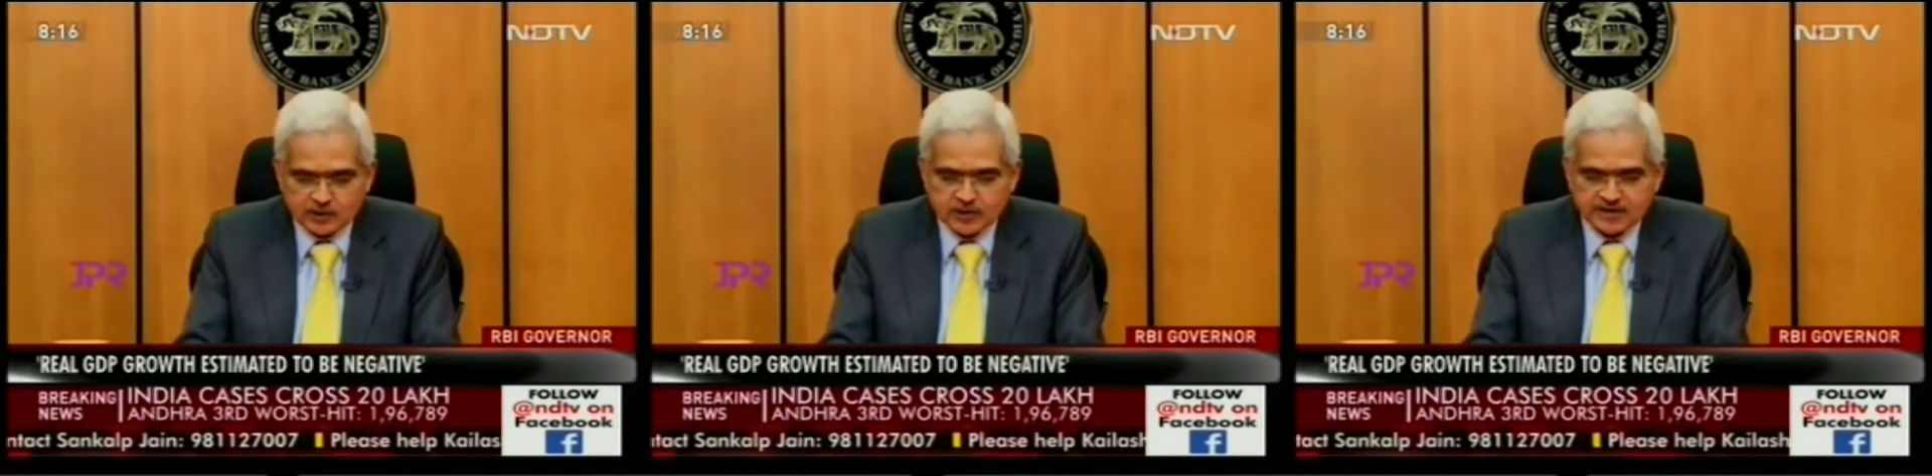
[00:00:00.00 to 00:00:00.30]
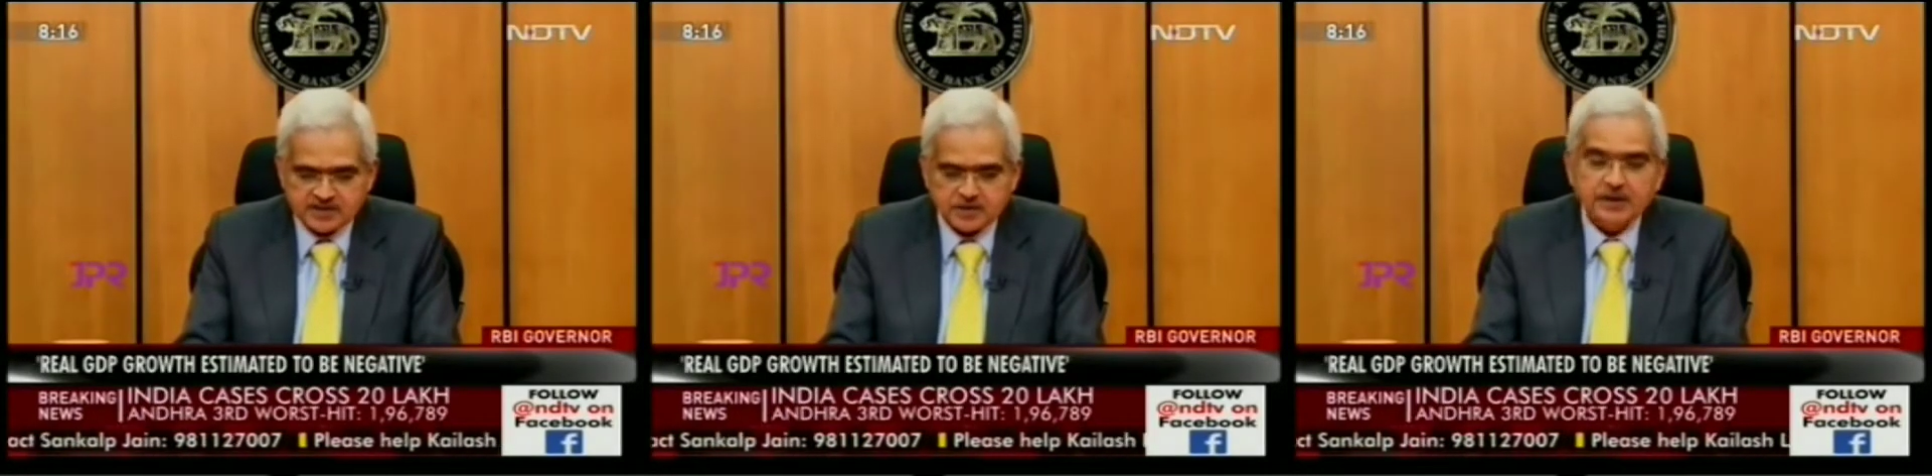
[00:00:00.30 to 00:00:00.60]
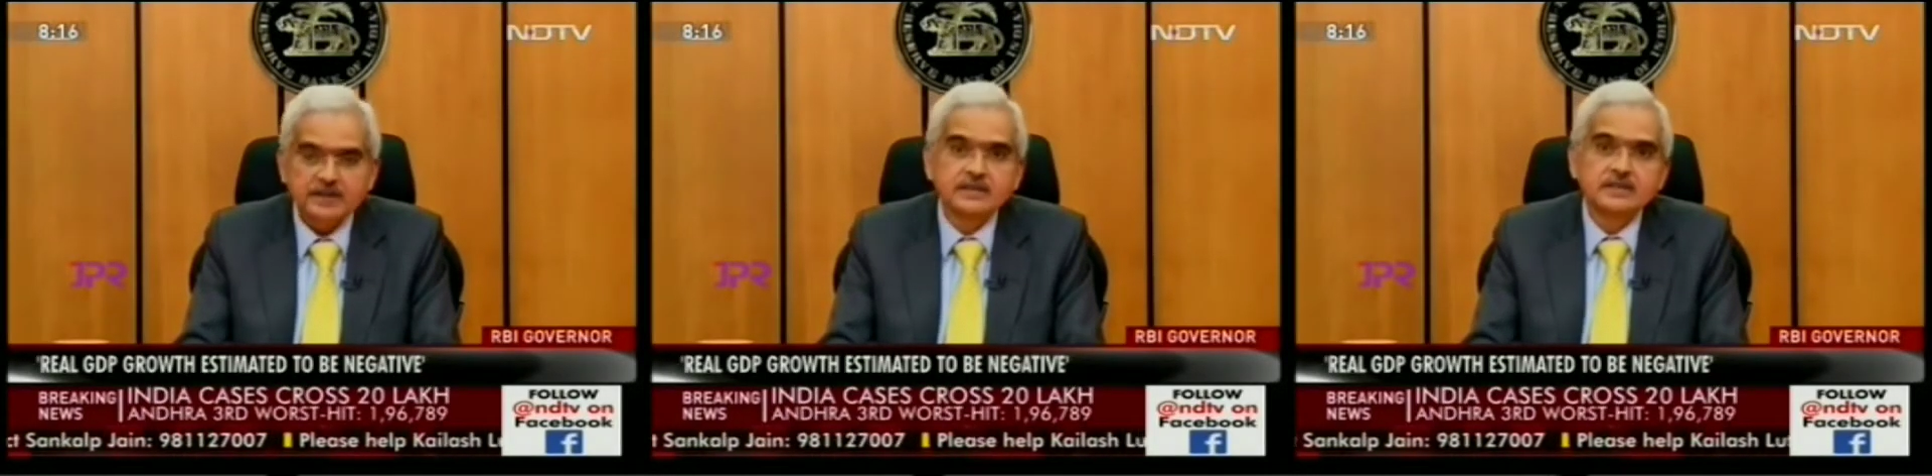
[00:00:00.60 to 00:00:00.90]
is
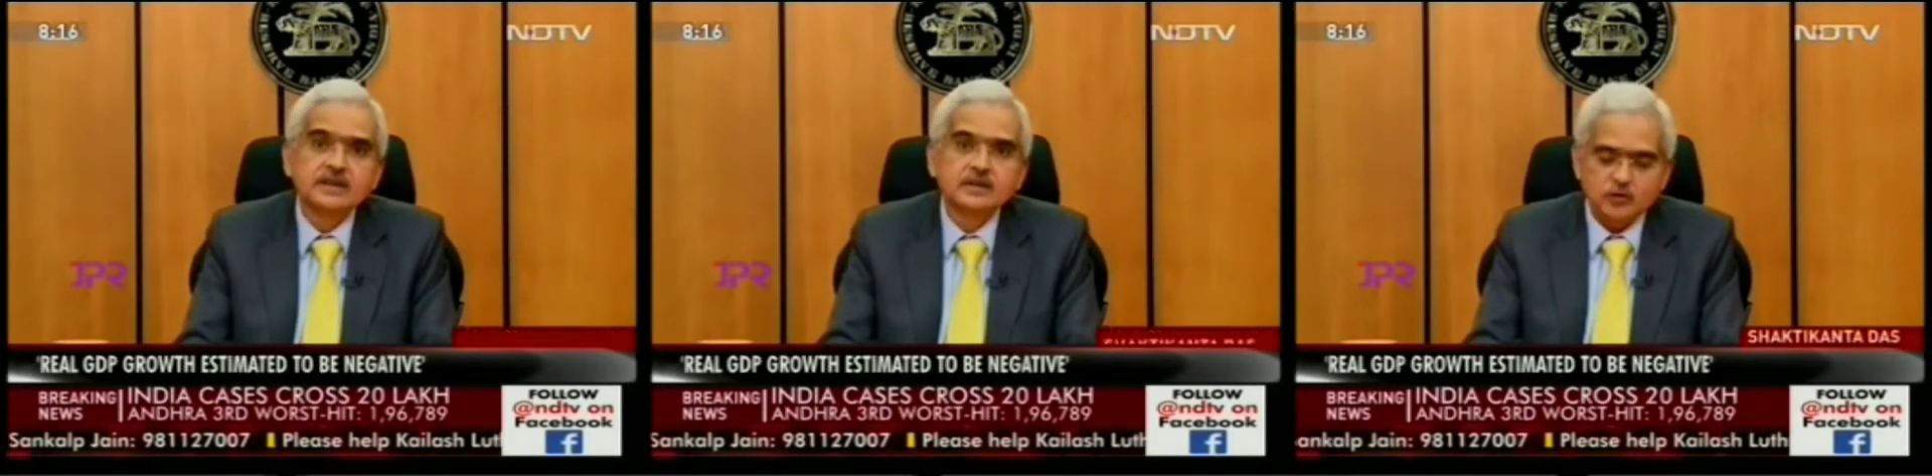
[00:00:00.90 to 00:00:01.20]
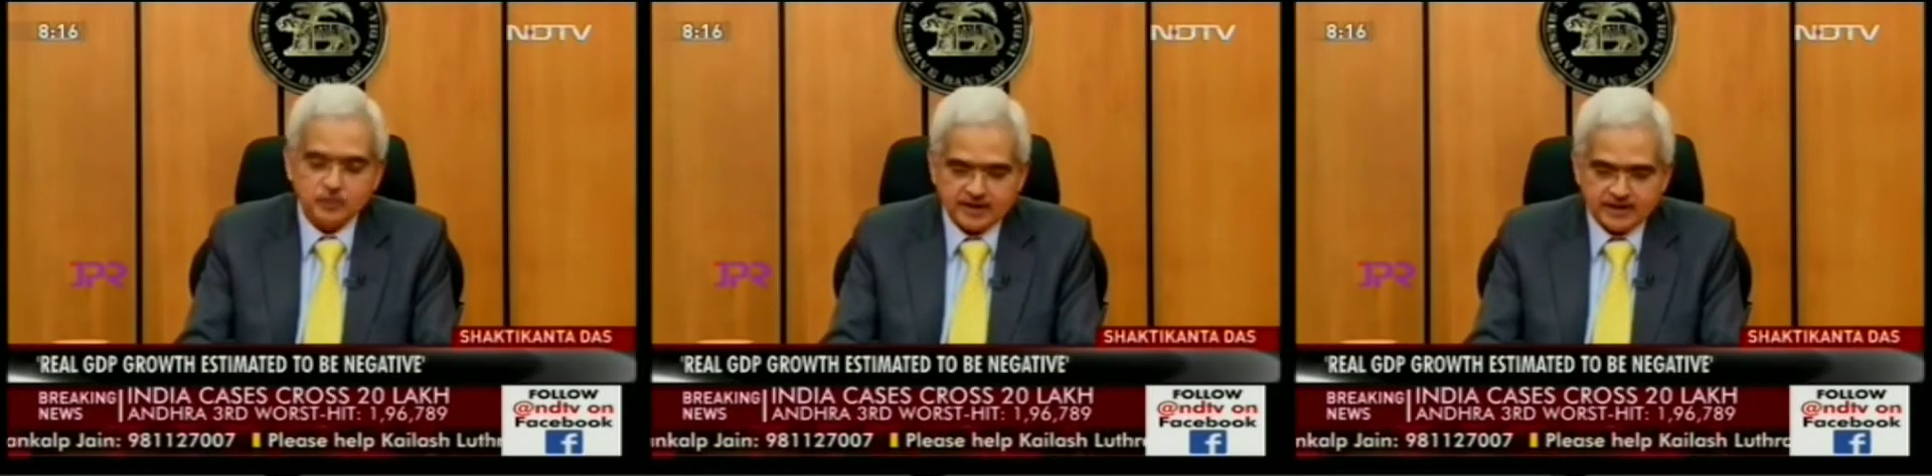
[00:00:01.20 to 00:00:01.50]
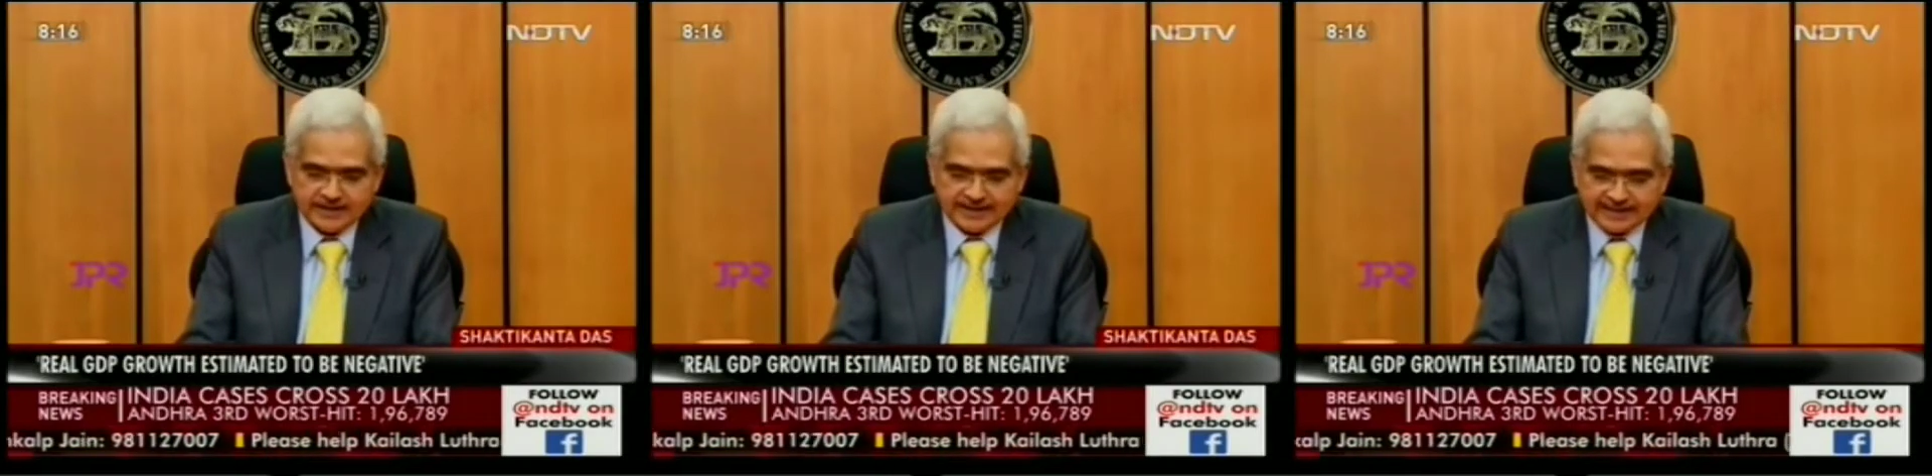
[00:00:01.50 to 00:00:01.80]
also estimated
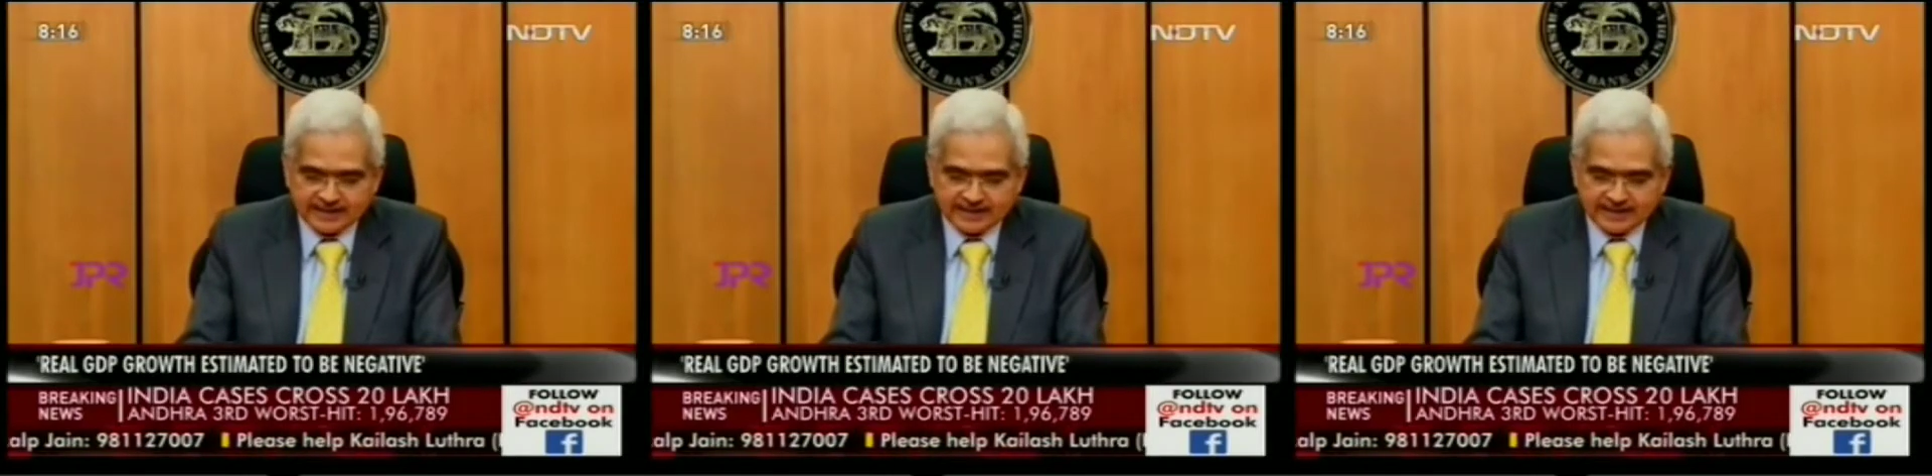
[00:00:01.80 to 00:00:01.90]
to be